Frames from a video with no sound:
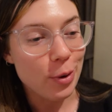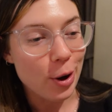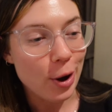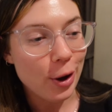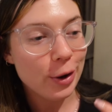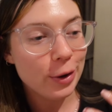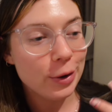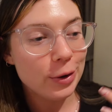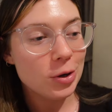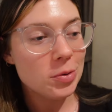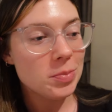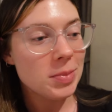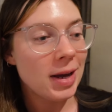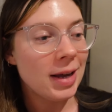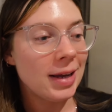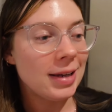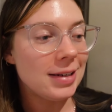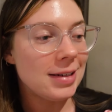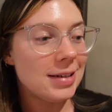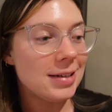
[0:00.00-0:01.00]
home
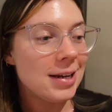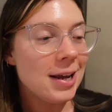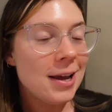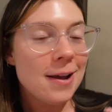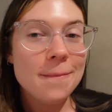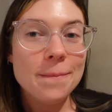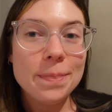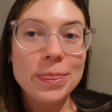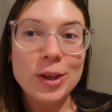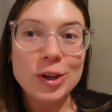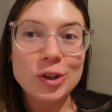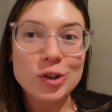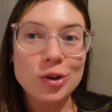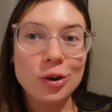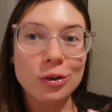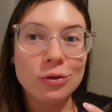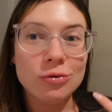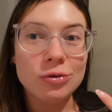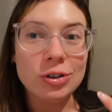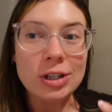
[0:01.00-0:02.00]
and there's
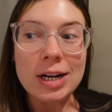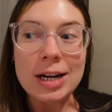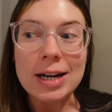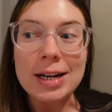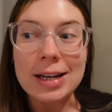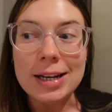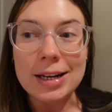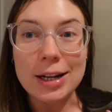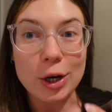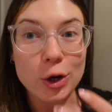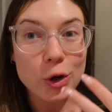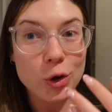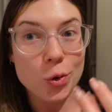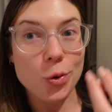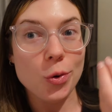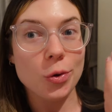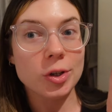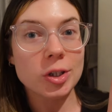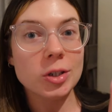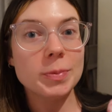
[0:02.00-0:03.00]
not really like
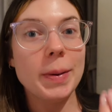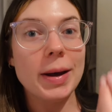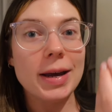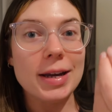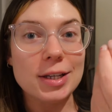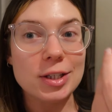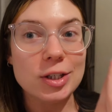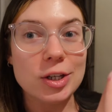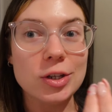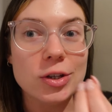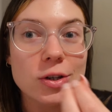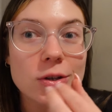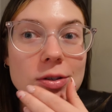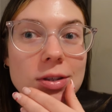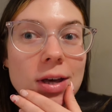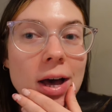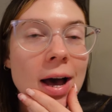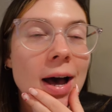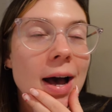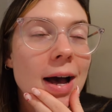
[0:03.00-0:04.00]
your space to do
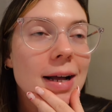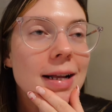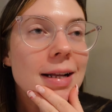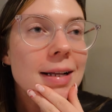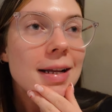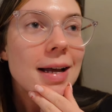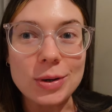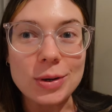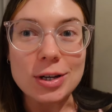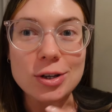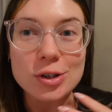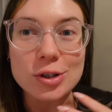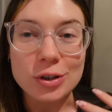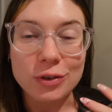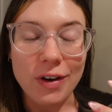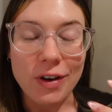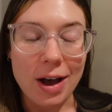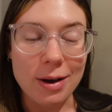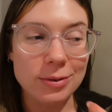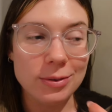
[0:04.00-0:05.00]
that. We just
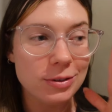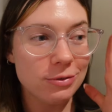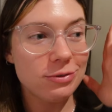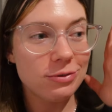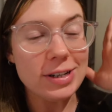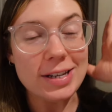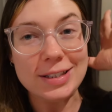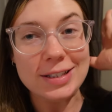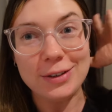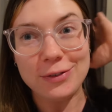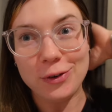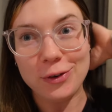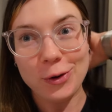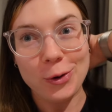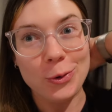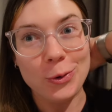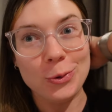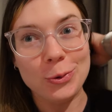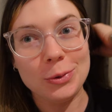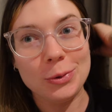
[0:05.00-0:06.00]
found it really
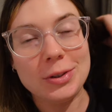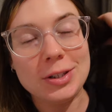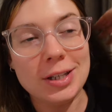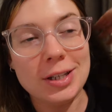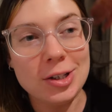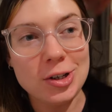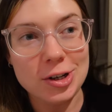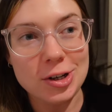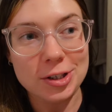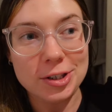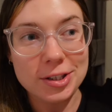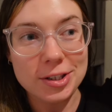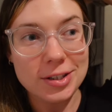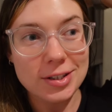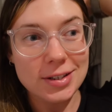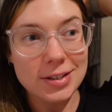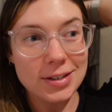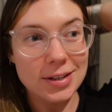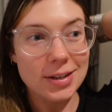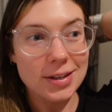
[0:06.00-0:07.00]
difficult to
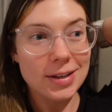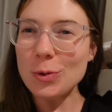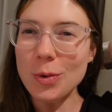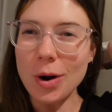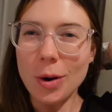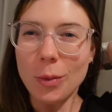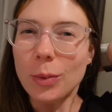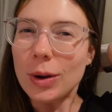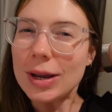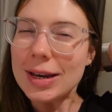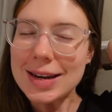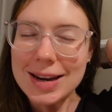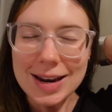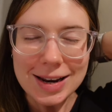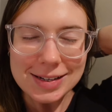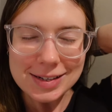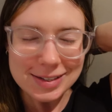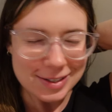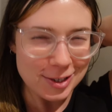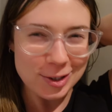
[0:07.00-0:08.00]
just do what we
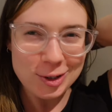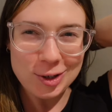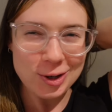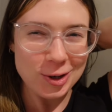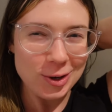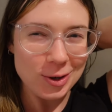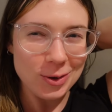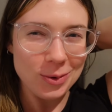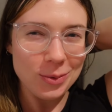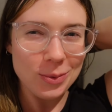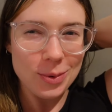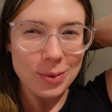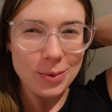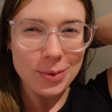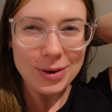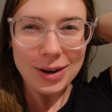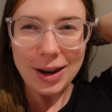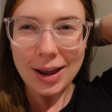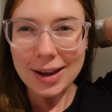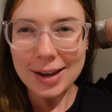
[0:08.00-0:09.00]
needed to do,
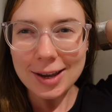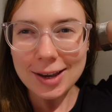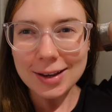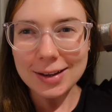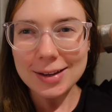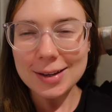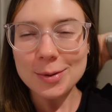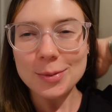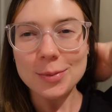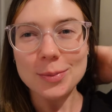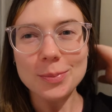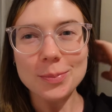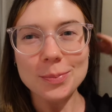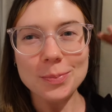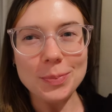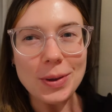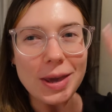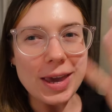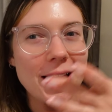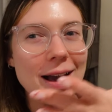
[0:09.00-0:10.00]
like
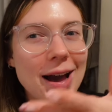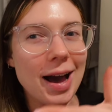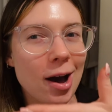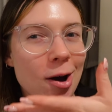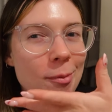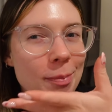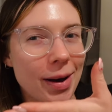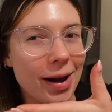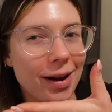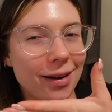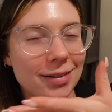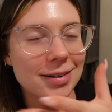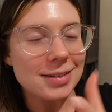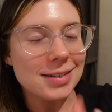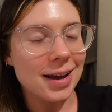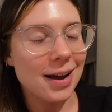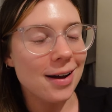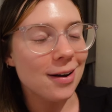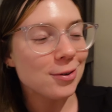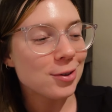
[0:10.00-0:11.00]
being at our parents'
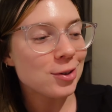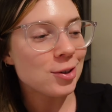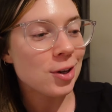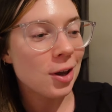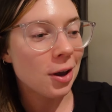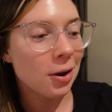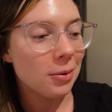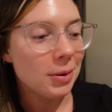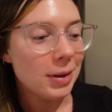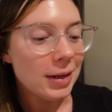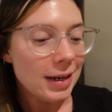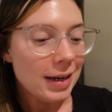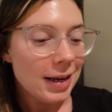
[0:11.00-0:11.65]
house. So